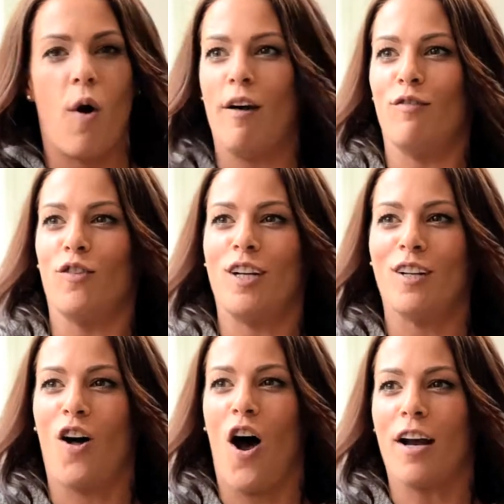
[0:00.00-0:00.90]
way of looking
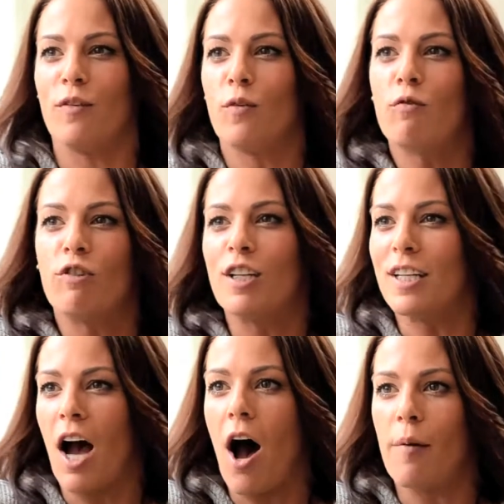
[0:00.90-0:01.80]
at life and really
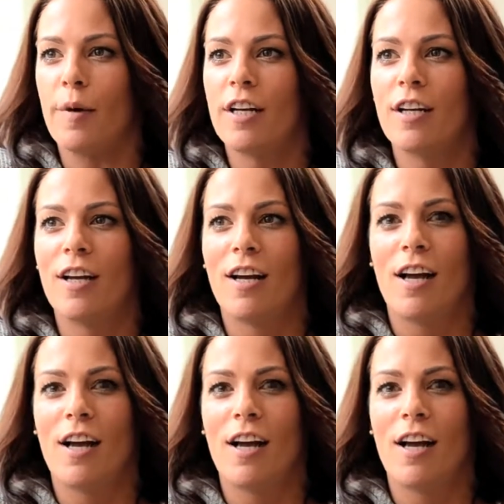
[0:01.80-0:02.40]
calming.